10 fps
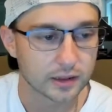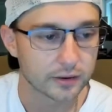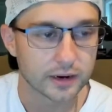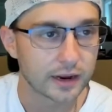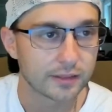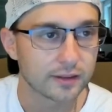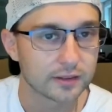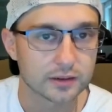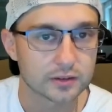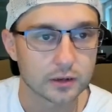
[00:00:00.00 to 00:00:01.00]
guy I
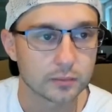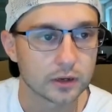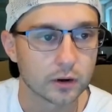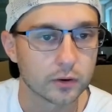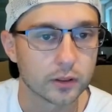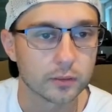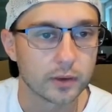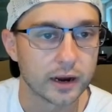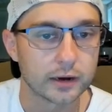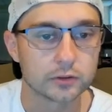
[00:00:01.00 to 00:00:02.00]
think that's going to be going to the
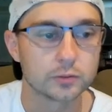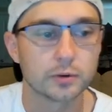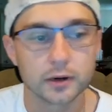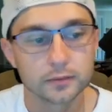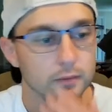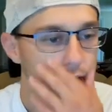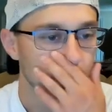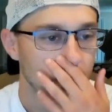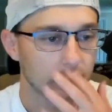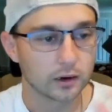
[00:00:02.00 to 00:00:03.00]
minors. But
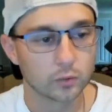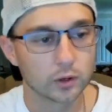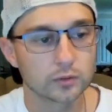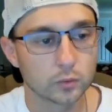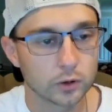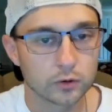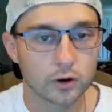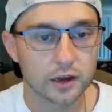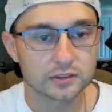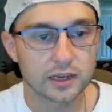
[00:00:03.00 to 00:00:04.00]
we'll
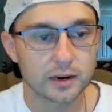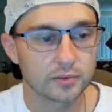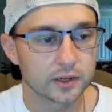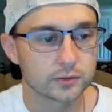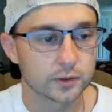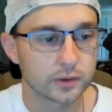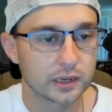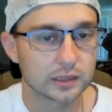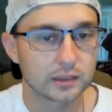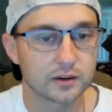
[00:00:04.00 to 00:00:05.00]
cross that bridge when we
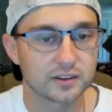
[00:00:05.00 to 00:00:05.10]
get there.